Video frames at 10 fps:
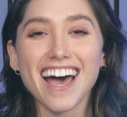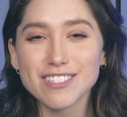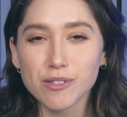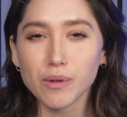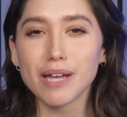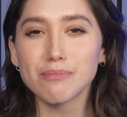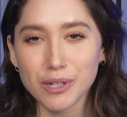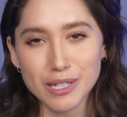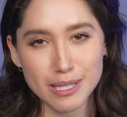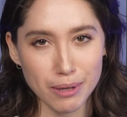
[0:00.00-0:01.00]
As you gain
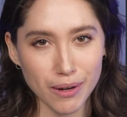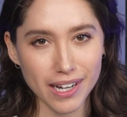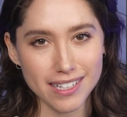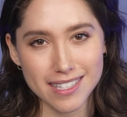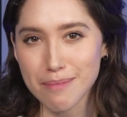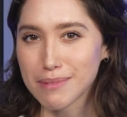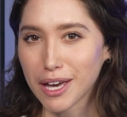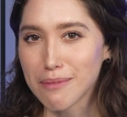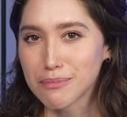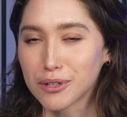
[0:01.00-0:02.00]
more experience and
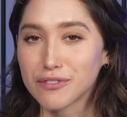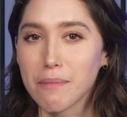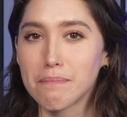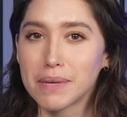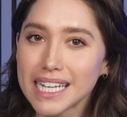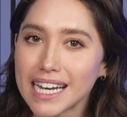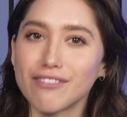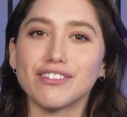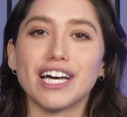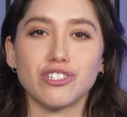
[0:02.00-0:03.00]
become more of a
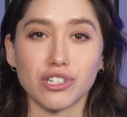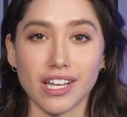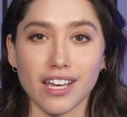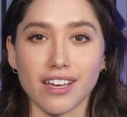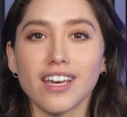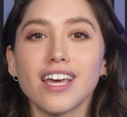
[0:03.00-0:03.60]
mid-level engineer,